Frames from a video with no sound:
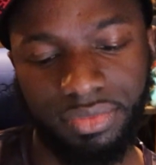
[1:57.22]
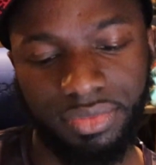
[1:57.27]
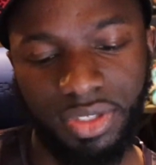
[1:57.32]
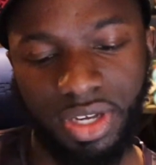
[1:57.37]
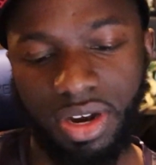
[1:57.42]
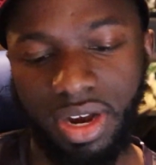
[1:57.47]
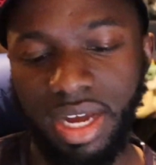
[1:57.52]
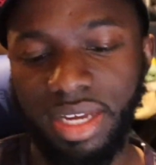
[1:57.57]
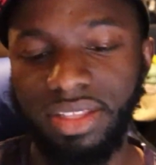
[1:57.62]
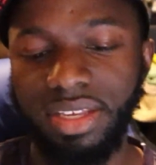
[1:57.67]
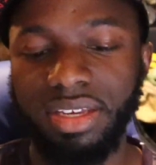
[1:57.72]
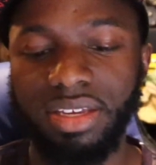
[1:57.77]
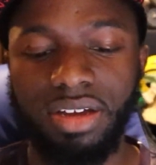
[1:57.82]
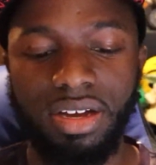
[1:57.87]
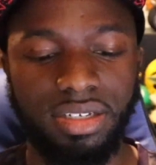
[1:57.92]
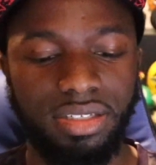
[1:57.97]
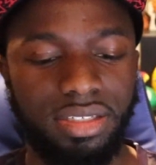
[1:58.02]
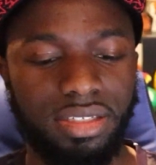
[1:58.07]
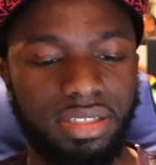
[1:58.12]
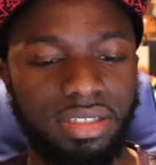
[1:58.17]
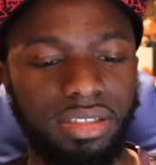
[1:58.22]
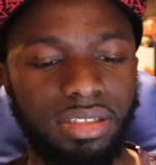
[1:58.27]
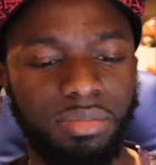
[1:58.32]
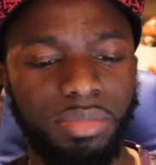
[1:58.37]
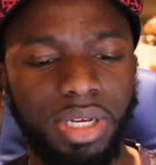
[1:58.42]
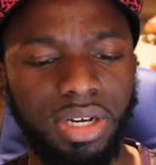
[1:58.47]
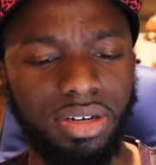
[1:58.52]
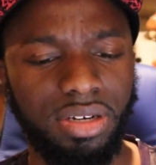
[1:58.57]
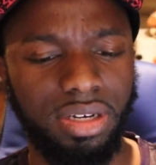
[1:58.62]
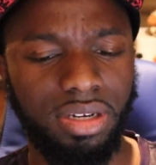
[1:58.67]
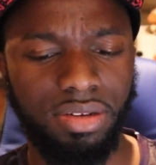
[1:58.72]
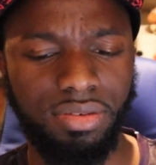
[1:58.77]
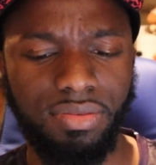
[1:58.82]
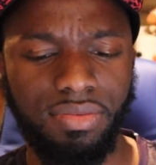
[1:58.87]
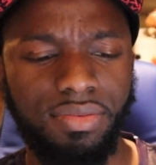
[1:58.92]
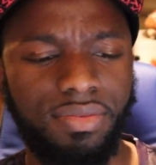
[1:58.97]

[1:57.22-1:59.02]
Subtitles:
All right, I think y'all can see it a little better now.